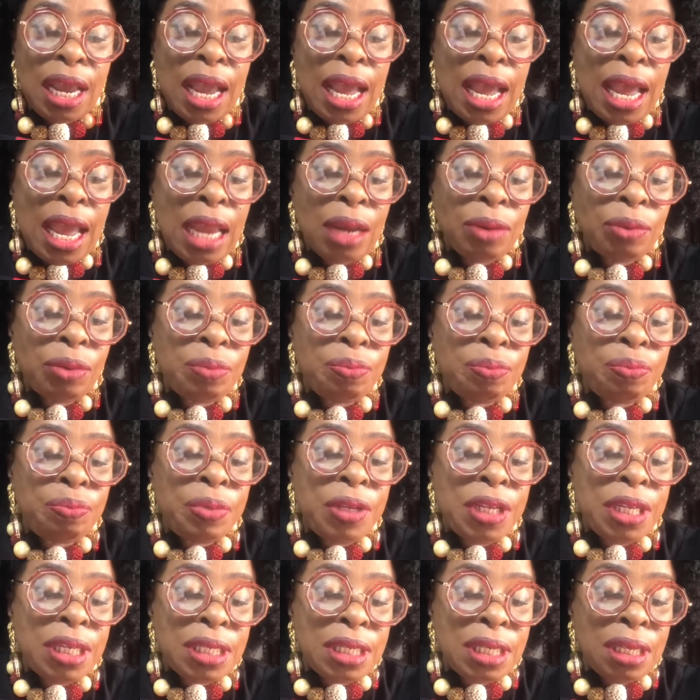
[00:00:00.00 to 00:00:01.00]
I will
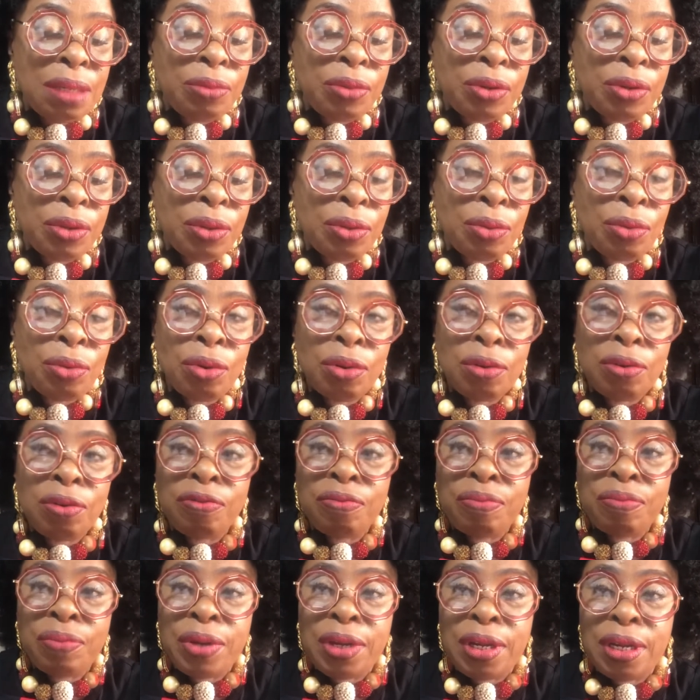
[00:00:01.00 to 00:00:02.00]
beat him with the rod
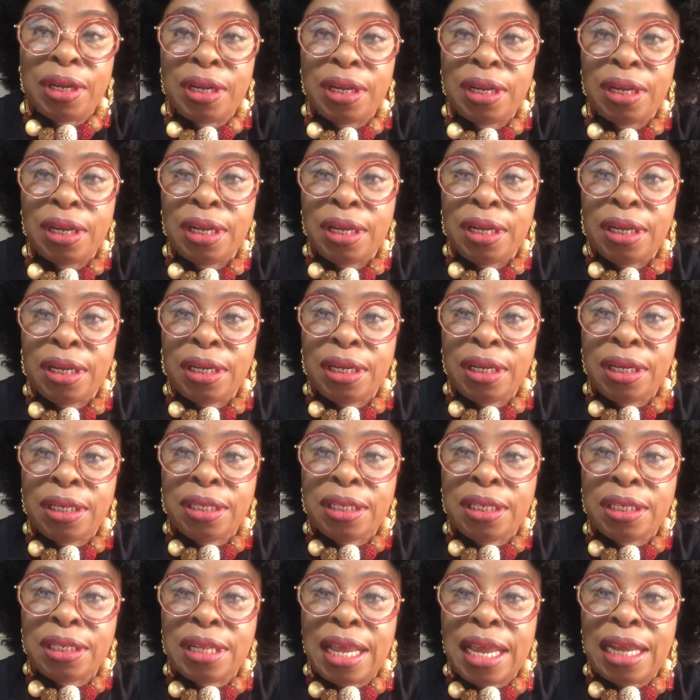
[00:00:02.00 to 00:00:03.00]
of men. It
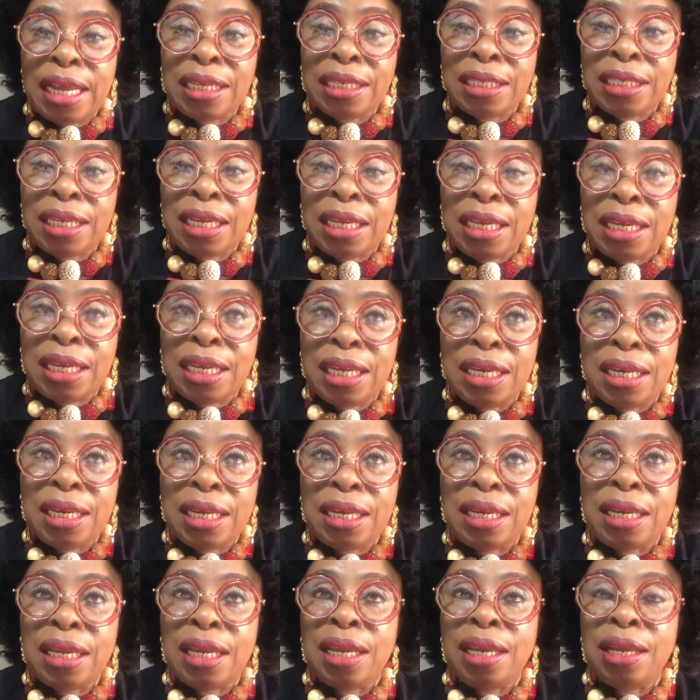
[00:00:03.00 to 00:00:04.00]
is like
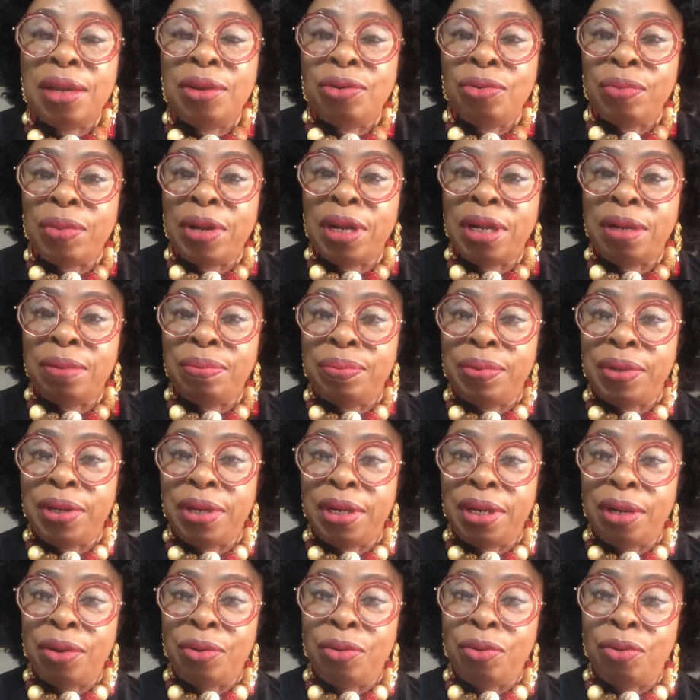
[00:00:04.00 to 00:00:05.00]
taking a human
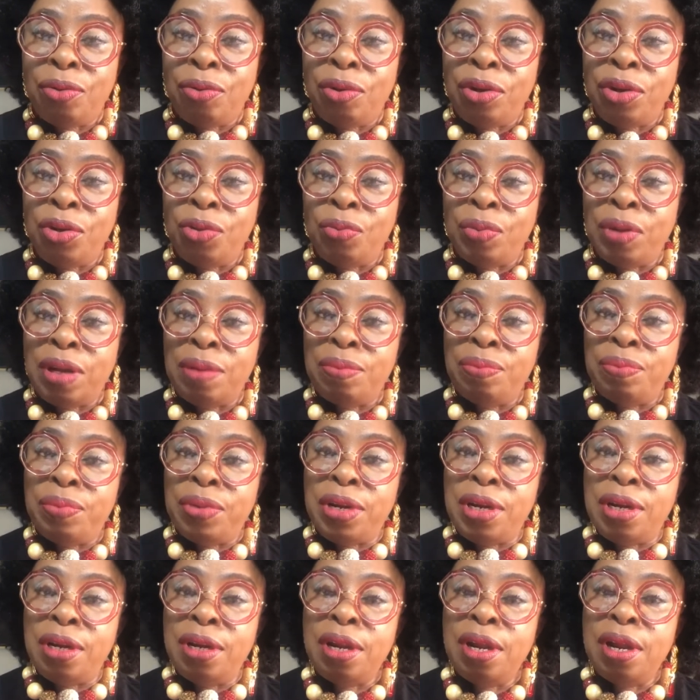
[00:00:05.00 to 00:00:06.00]
being, a whole human
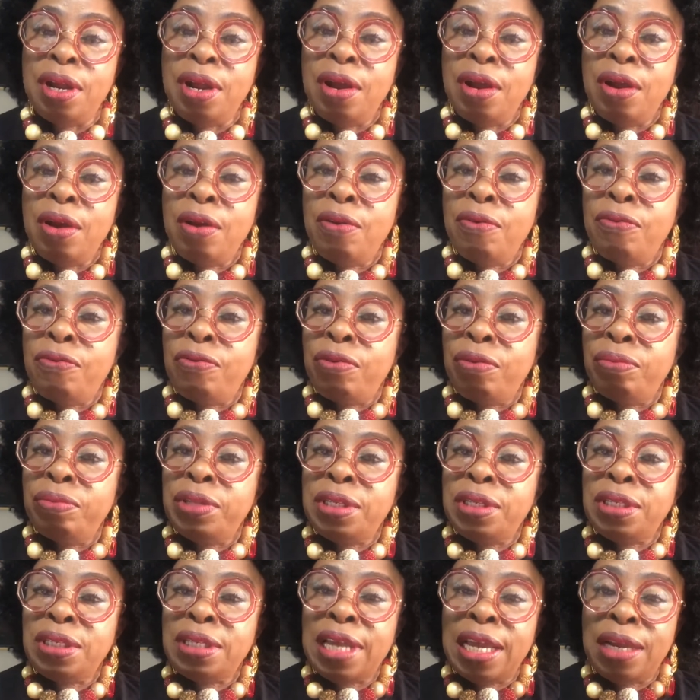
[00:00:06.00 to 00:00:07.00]
being, from the
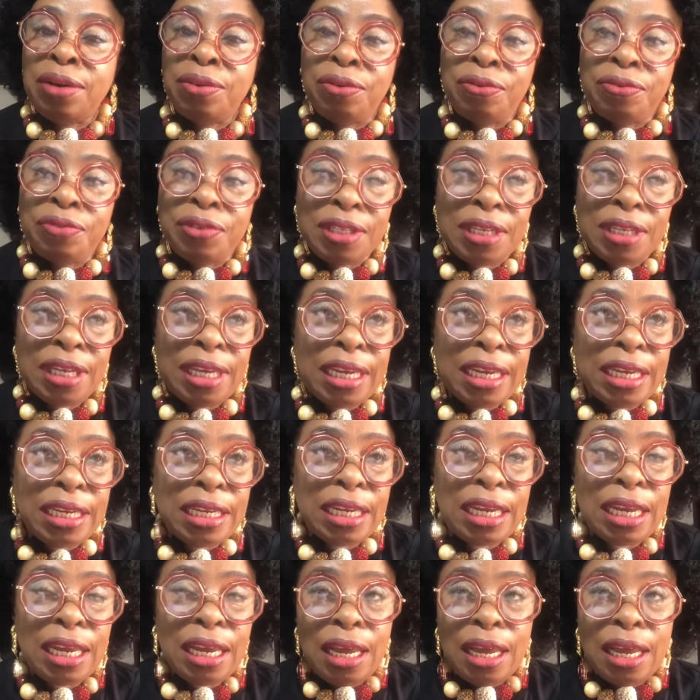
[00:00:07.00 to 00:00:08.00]
side of his head
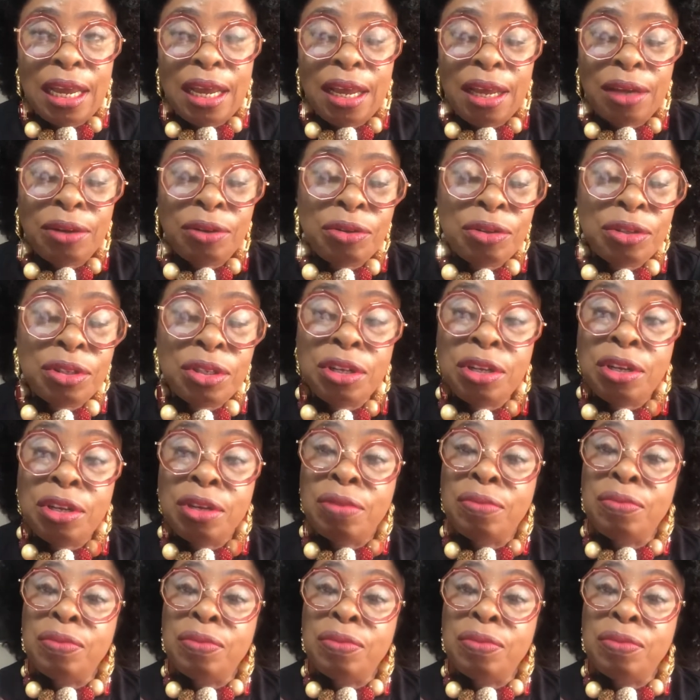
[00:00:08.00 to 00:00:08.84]
and using